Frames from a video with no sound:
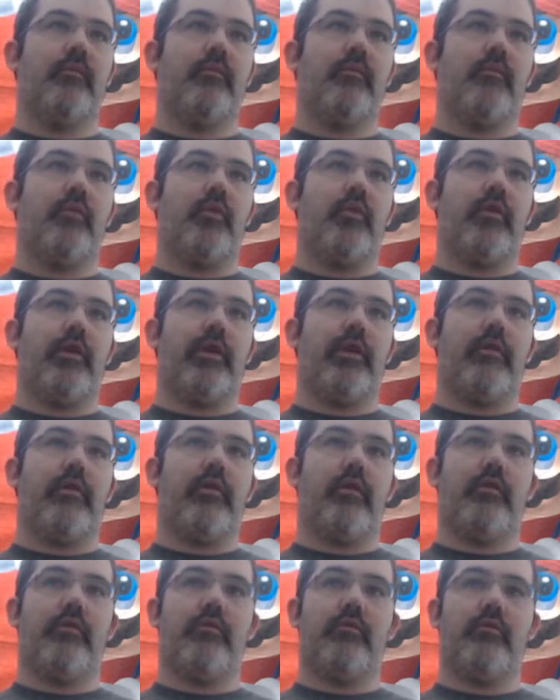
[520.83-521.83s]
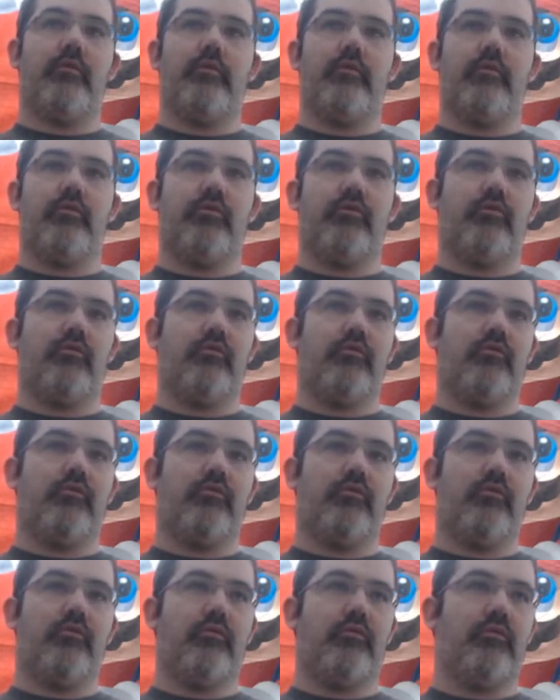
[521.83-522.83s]
More arrows.
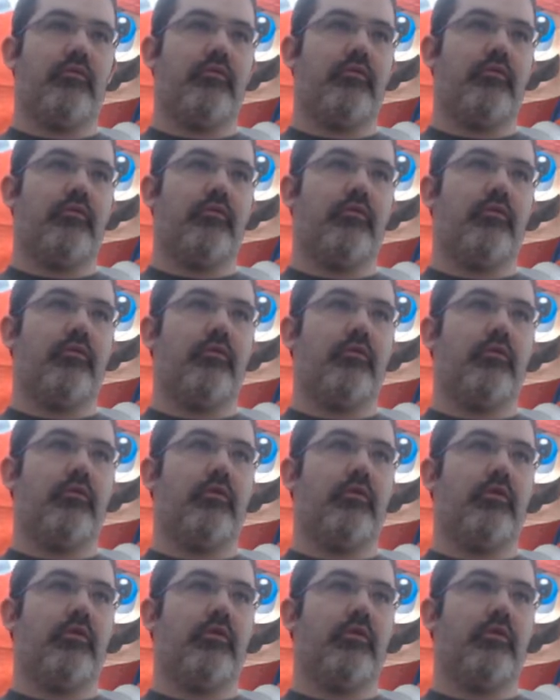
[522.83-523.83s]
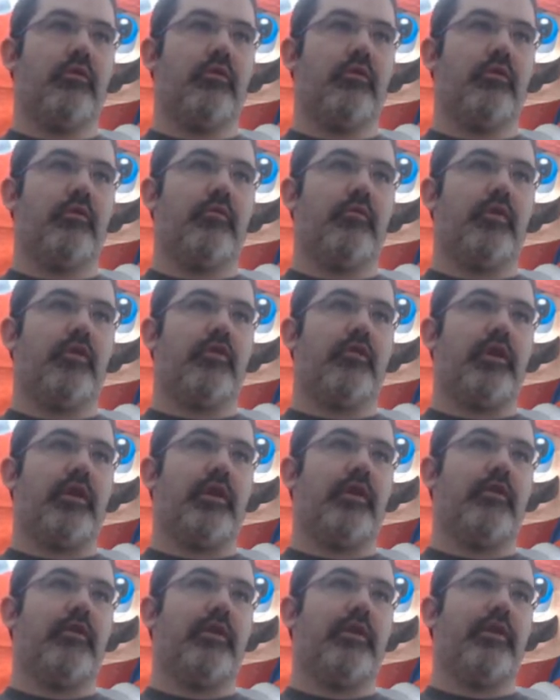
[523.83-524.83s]
I'm going to try to
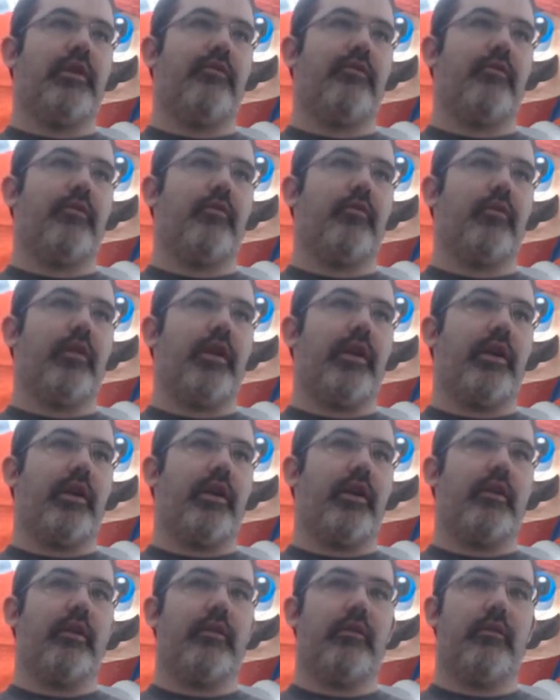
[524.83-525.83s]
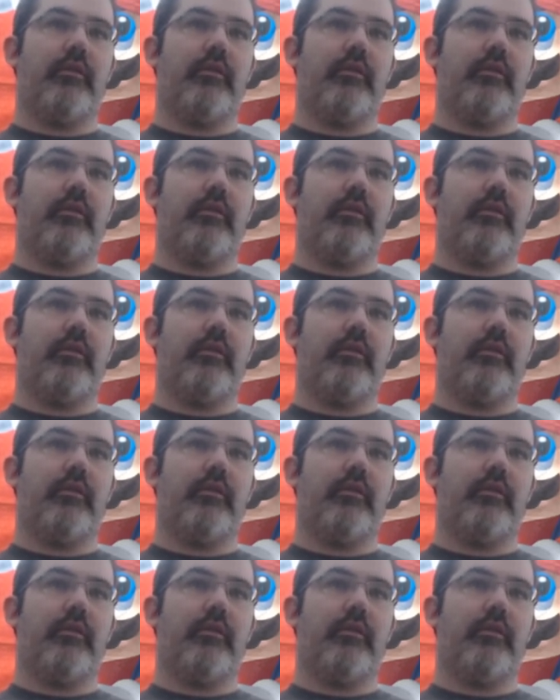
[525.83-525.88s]
go a different way.